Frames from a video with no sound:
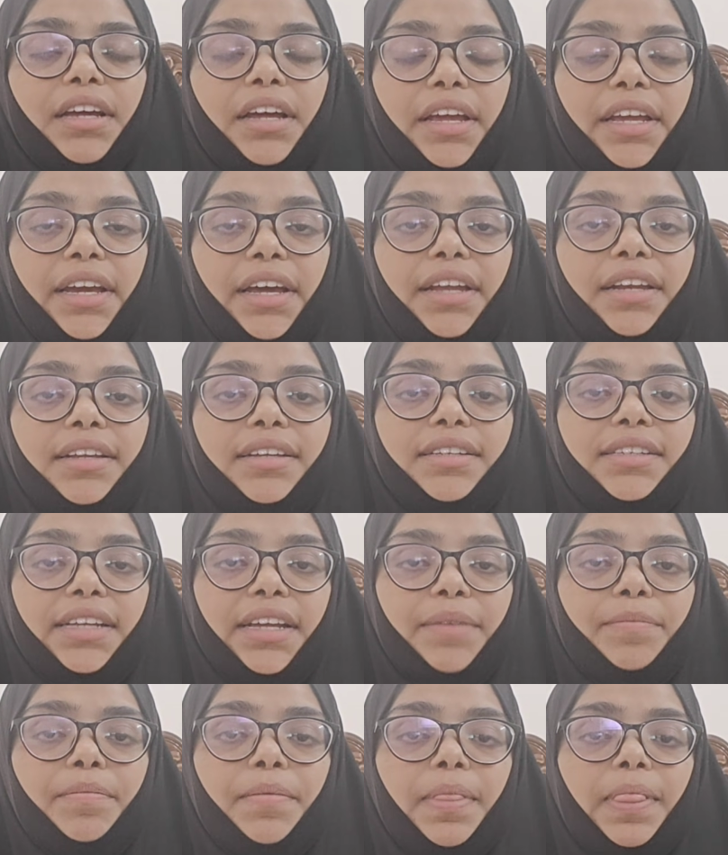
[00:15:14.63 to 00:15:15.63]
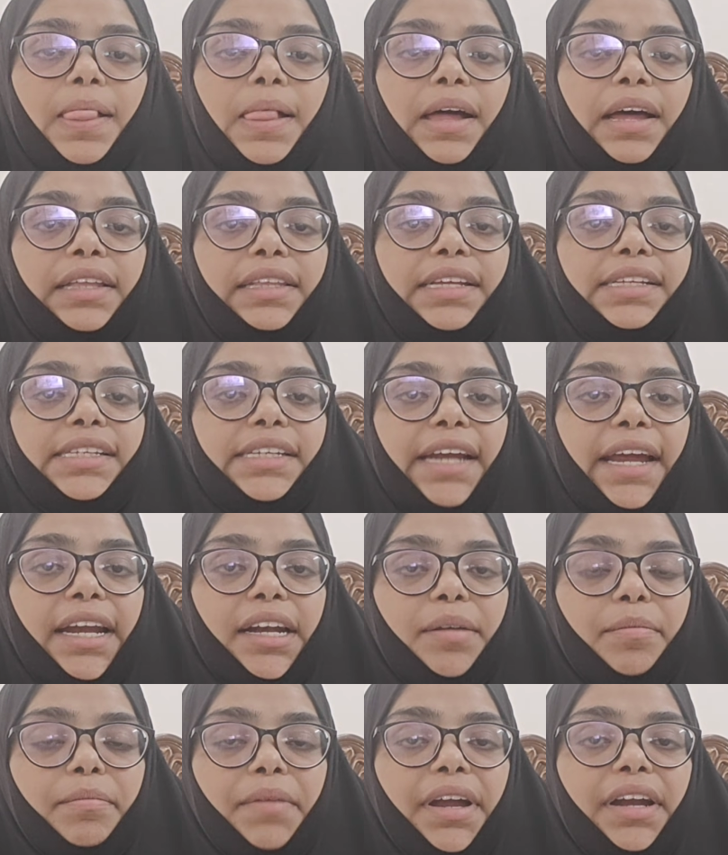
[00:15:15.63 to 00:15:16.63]
Here, see, the
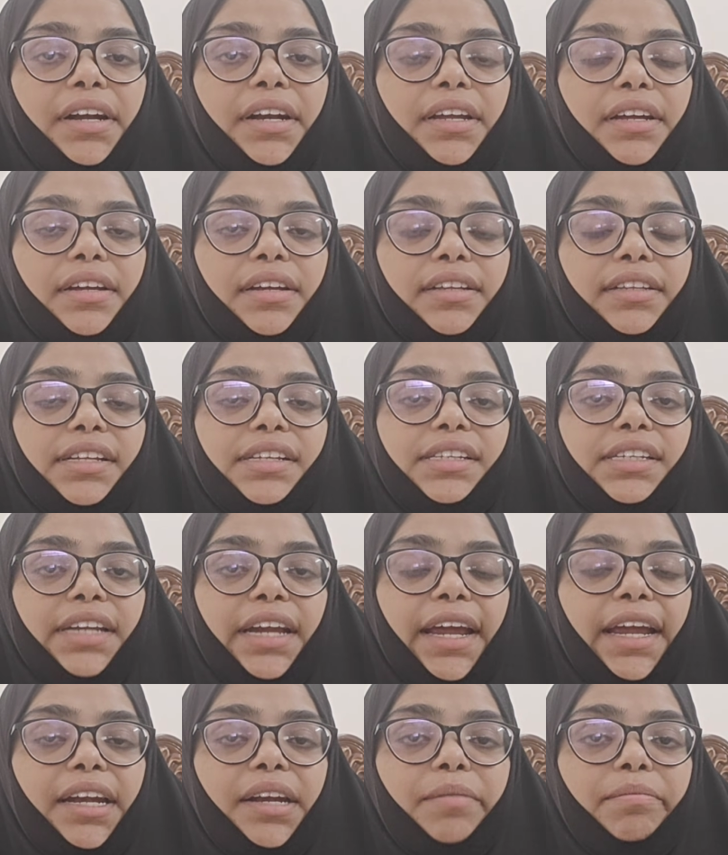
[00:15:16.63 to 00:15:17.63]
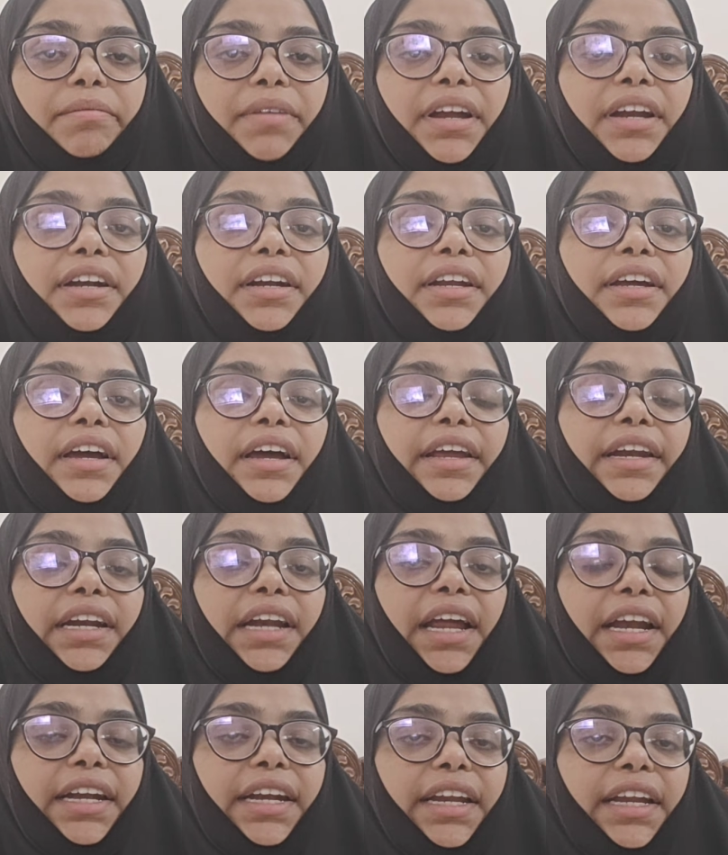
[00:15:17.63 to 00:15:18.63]
statement
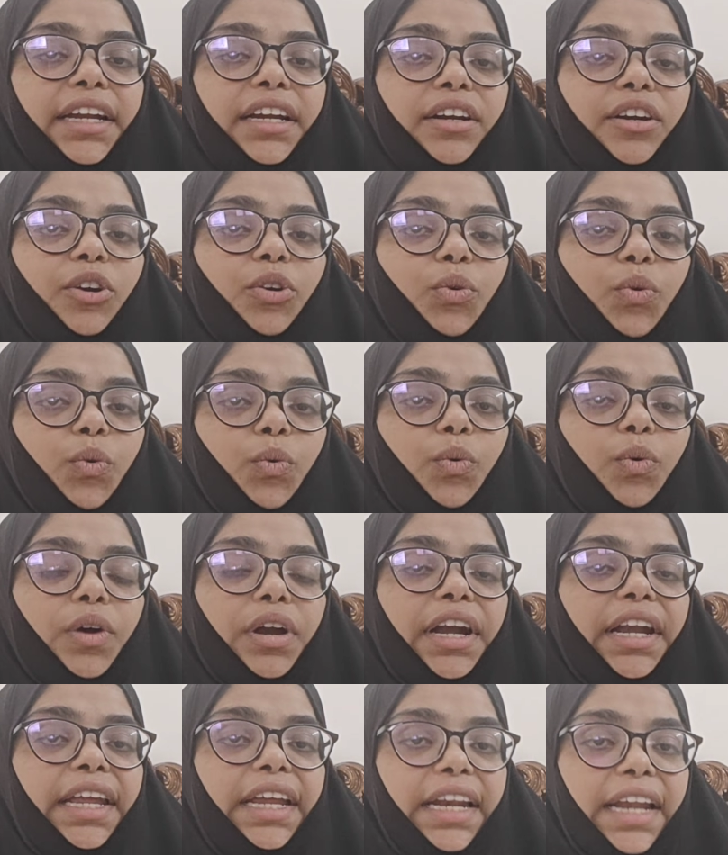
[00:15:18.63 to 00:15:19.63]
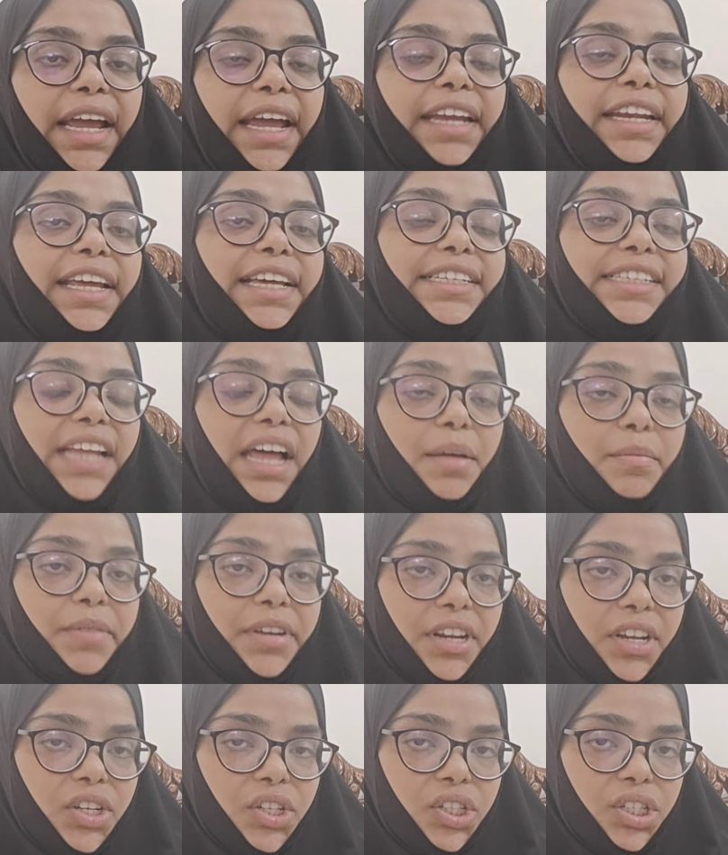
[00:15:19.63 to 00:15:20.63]
relating to delay in
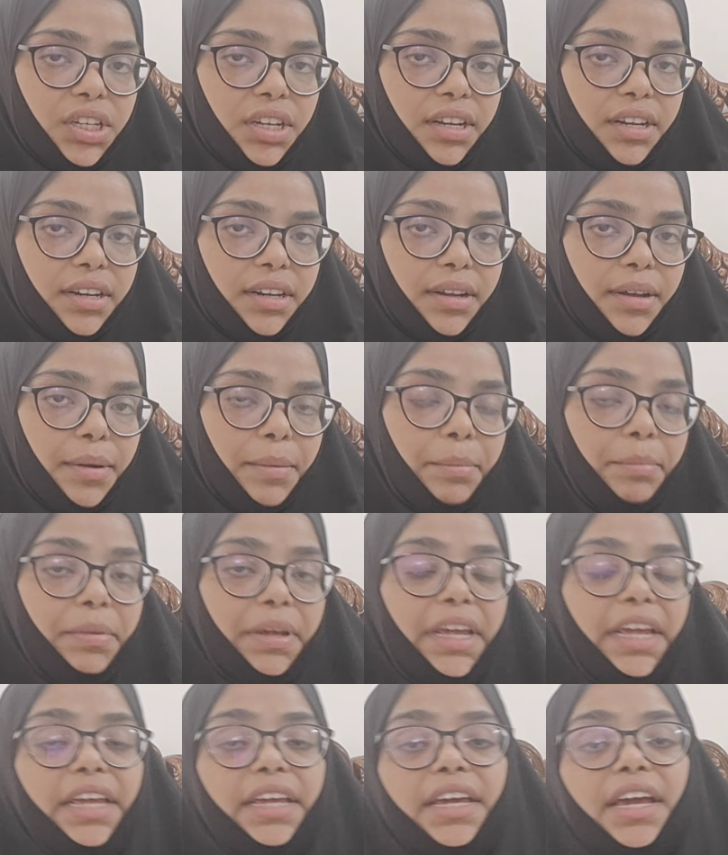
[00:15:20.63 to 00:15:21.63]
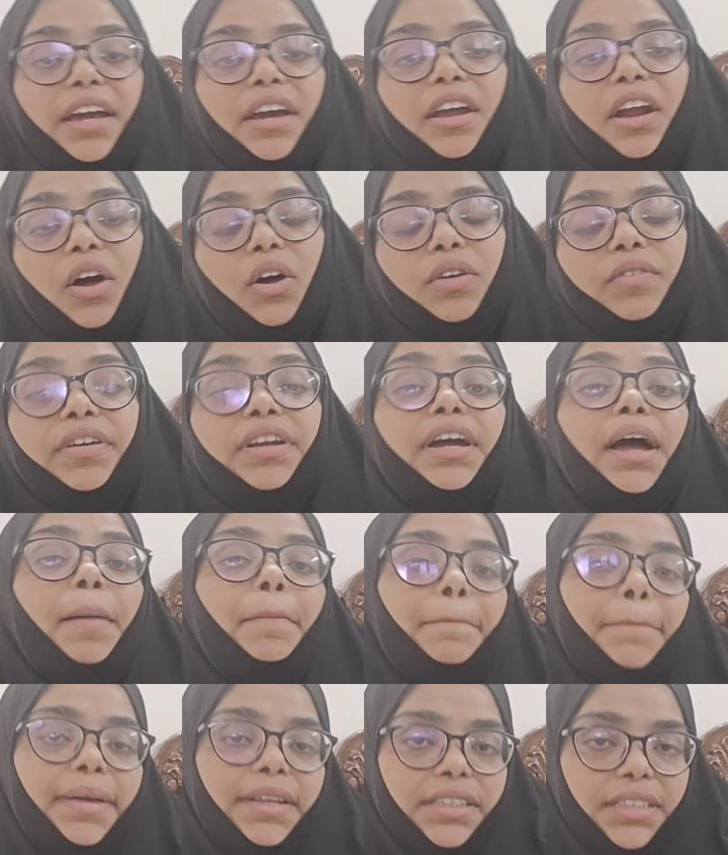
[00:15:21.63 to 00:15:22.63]
examination being a ground for
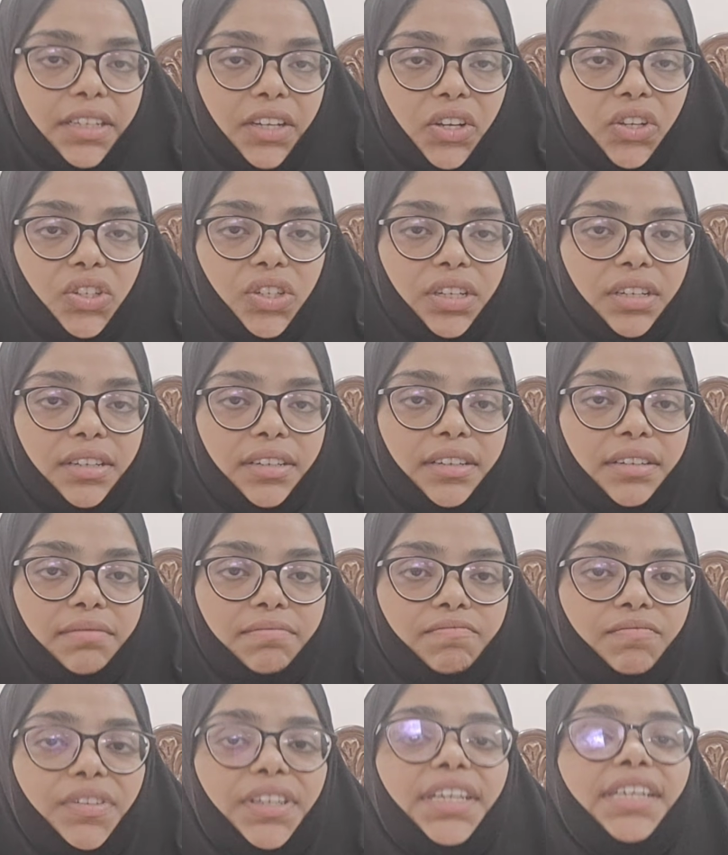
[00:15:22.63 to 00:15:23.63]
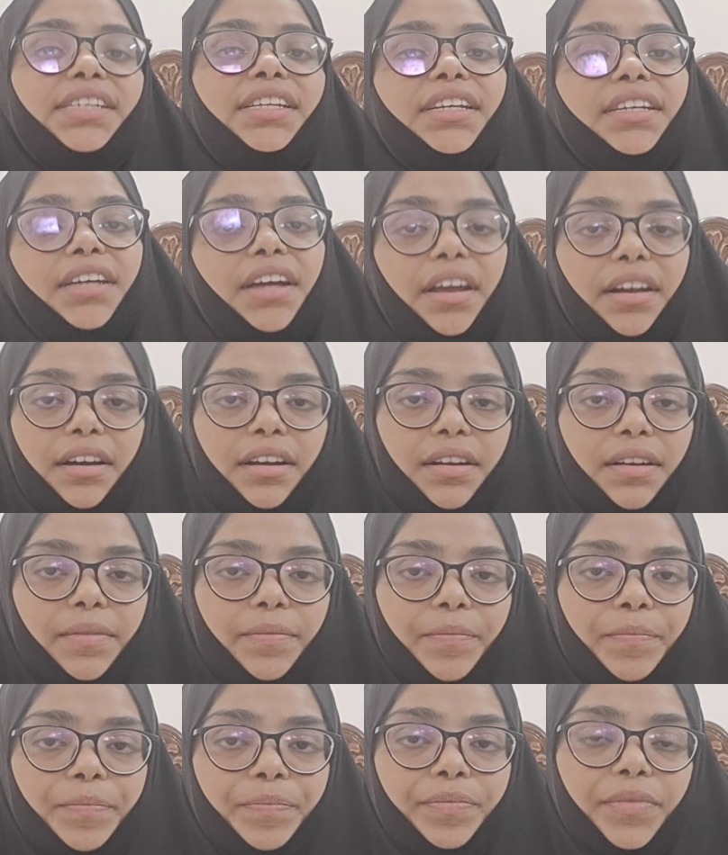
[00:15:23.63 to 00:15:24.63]
compensation is incorrect.
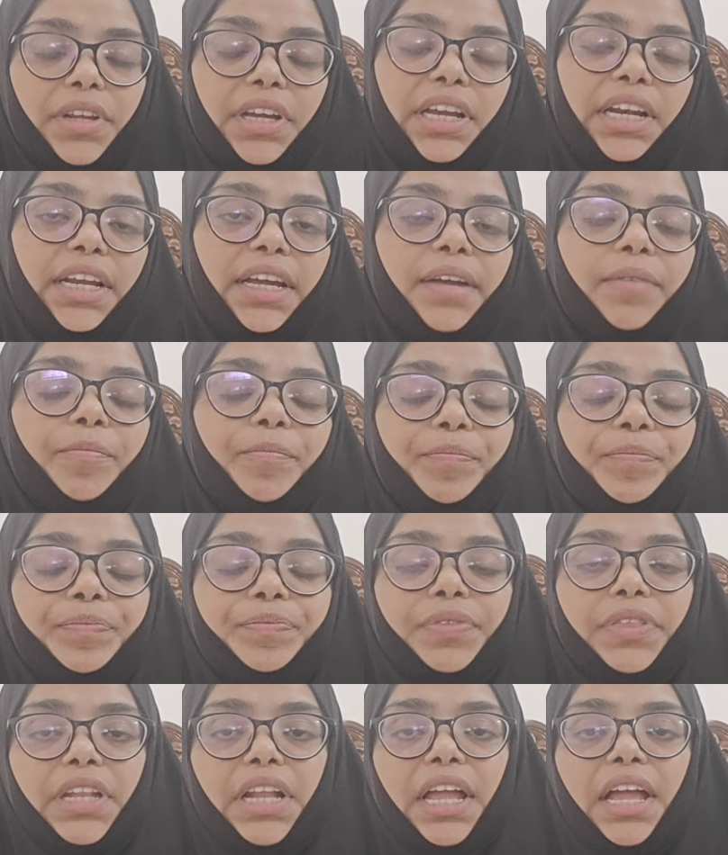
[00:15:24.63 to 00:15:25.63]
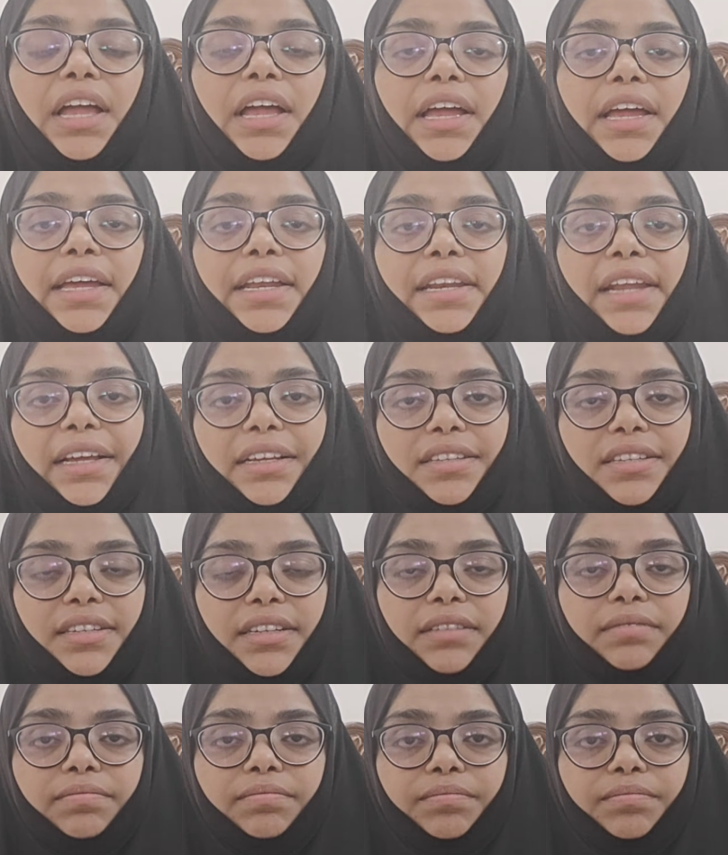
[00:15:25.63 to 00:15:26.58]
Clear? Next